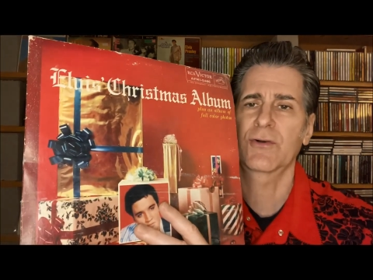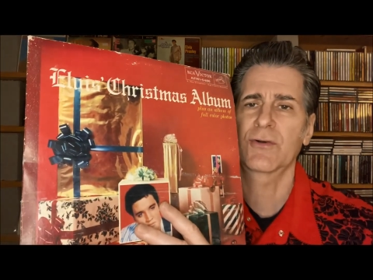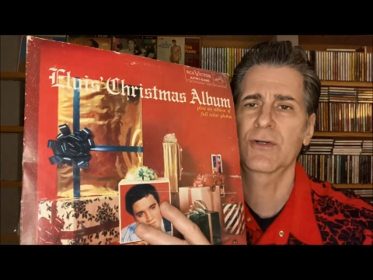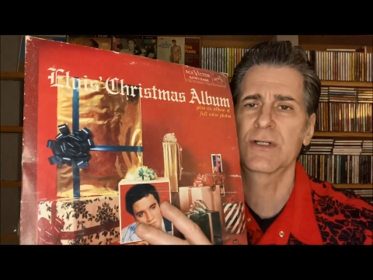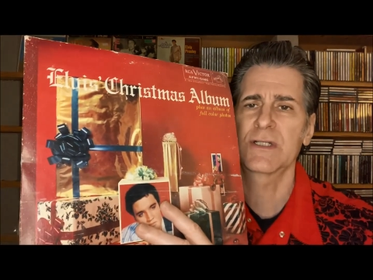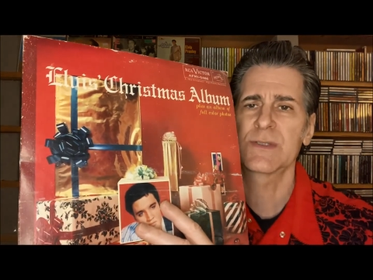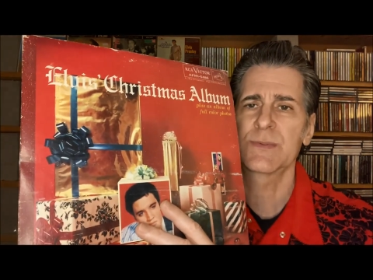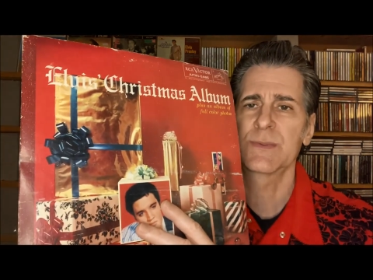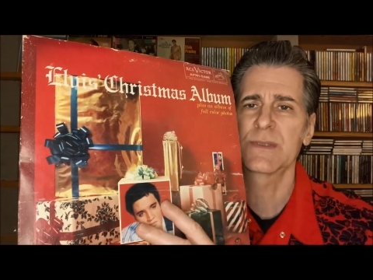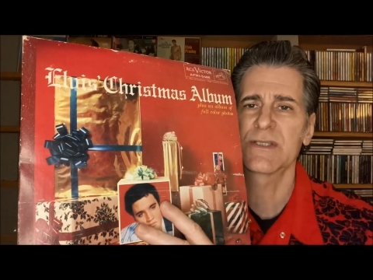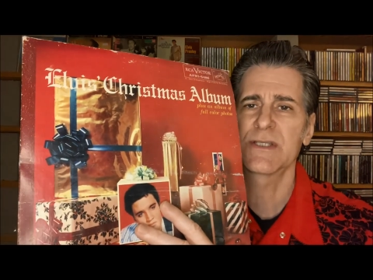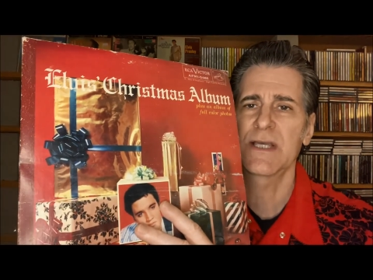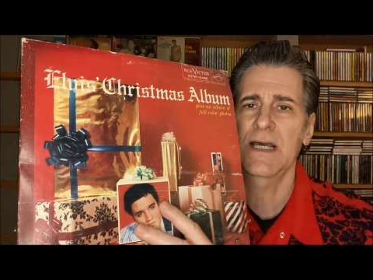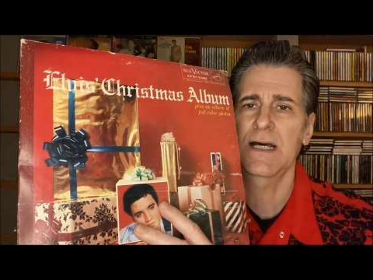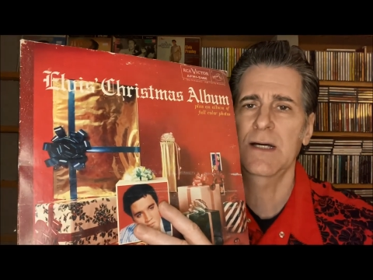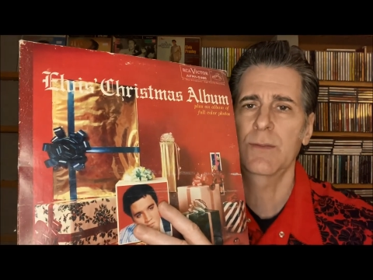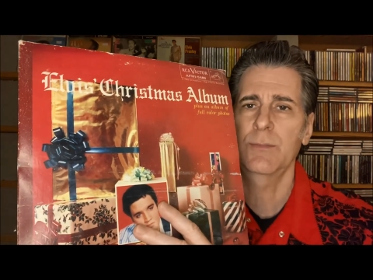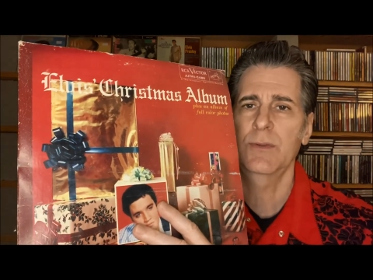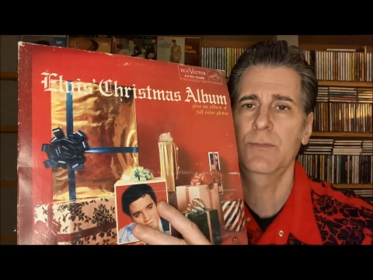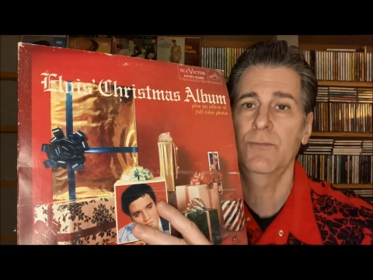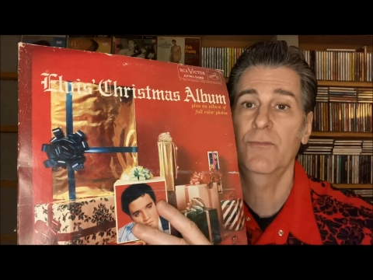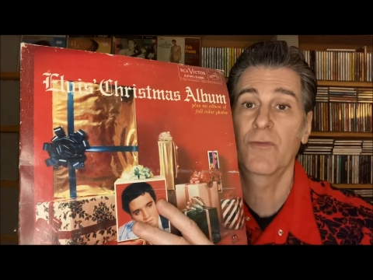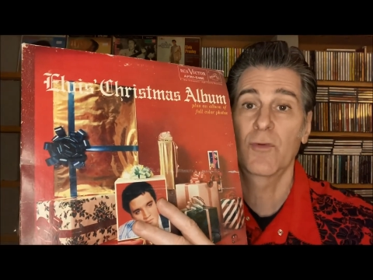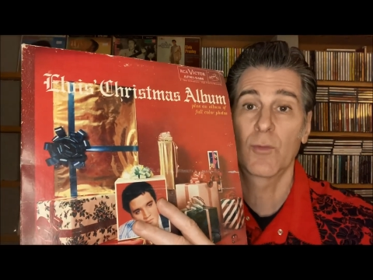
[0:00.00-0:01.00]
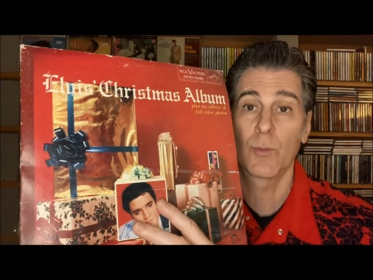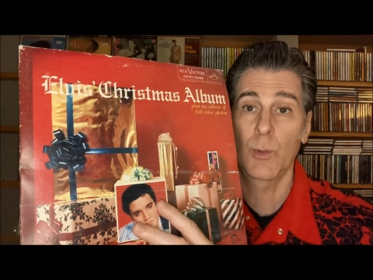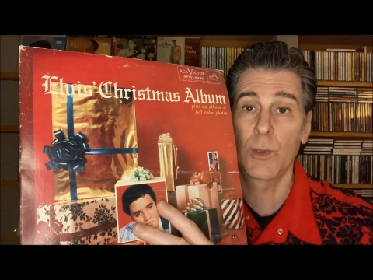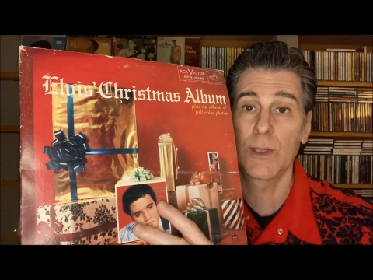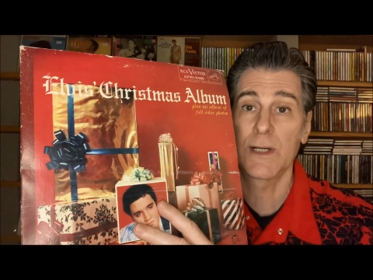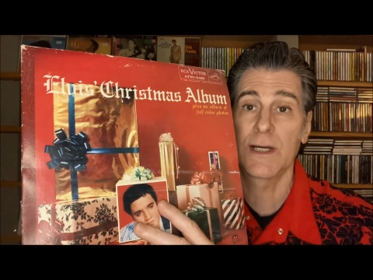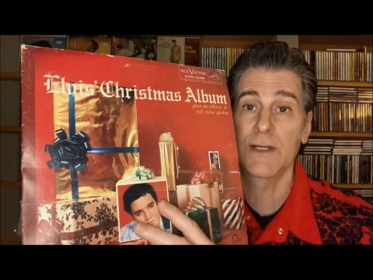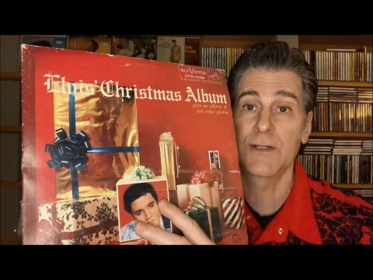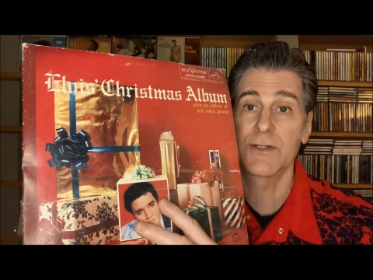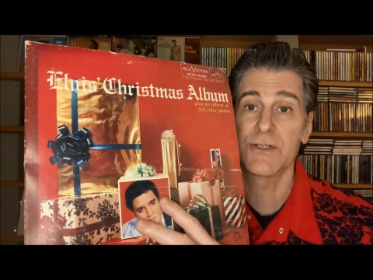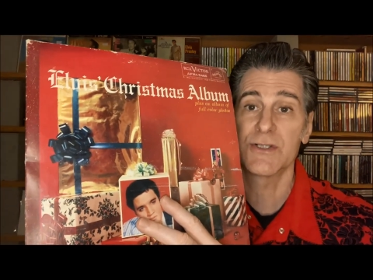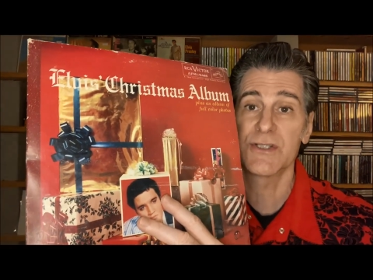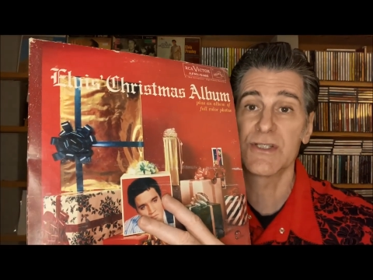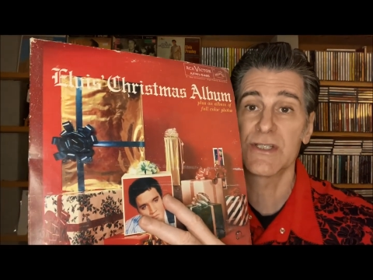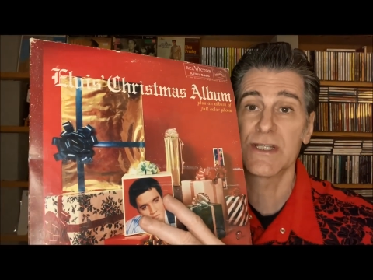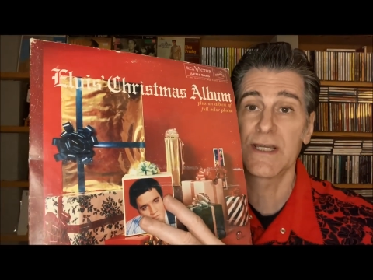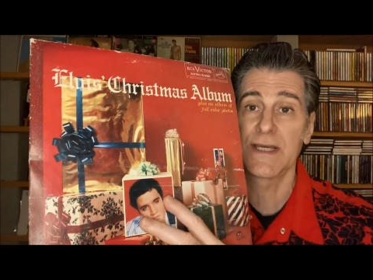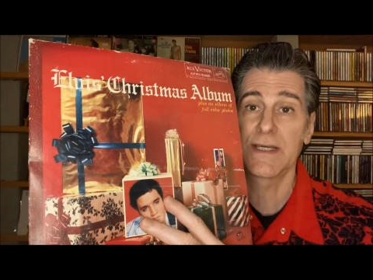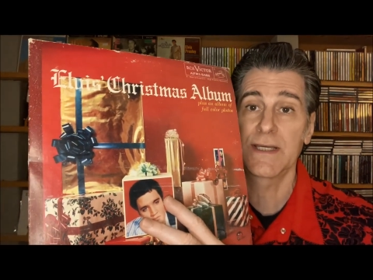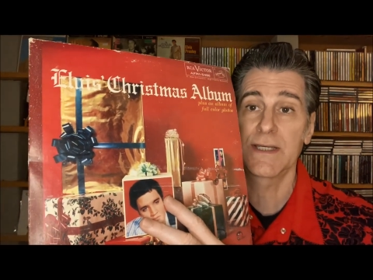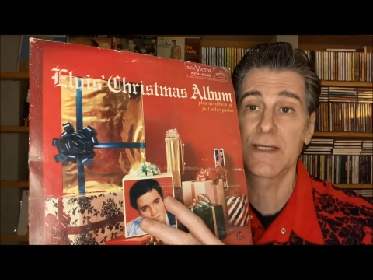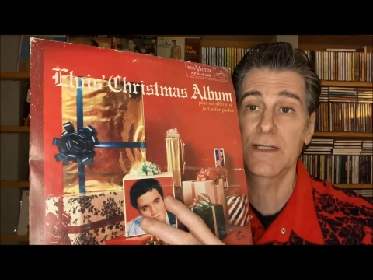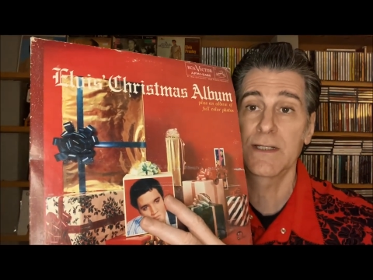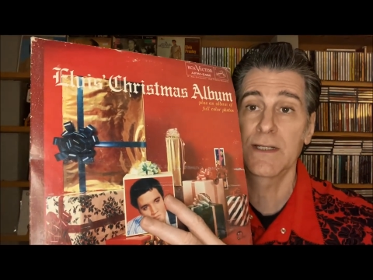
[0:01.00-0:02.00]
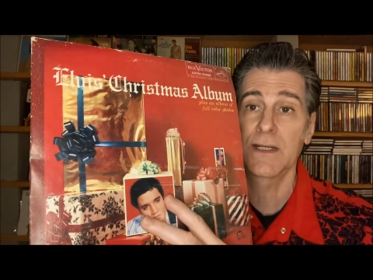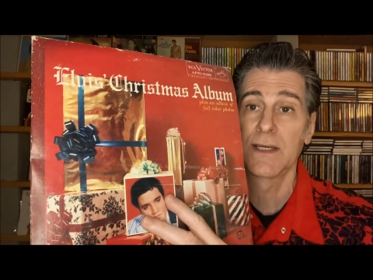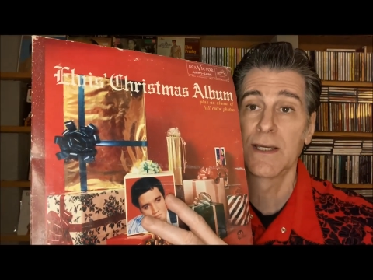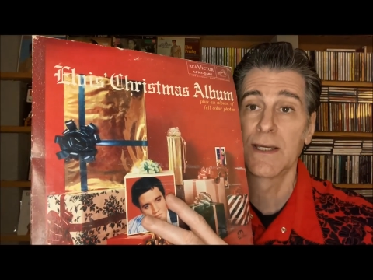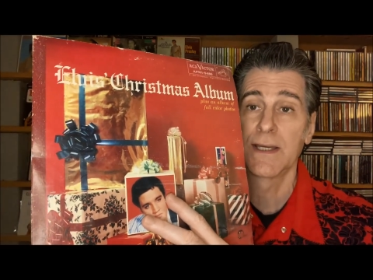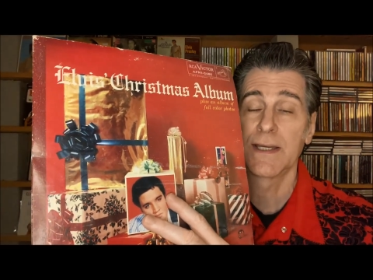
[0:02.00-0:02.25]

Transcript: Christmas album. From what I understand,